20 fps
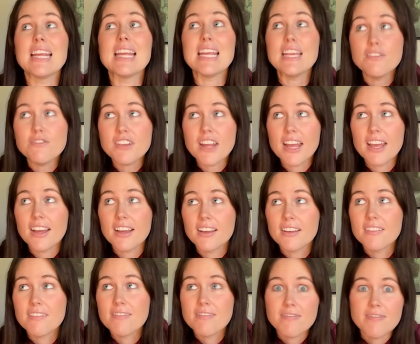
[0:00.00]
evening
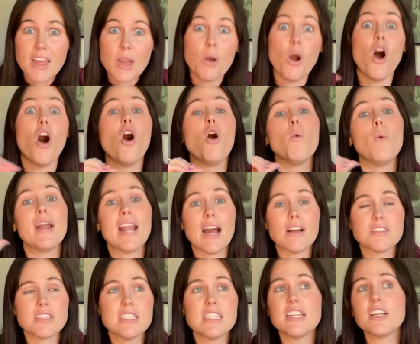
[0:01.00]
they all went
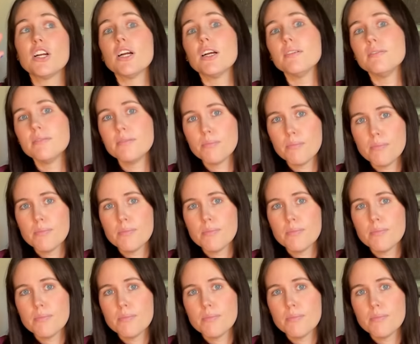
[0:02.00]
out to dinner.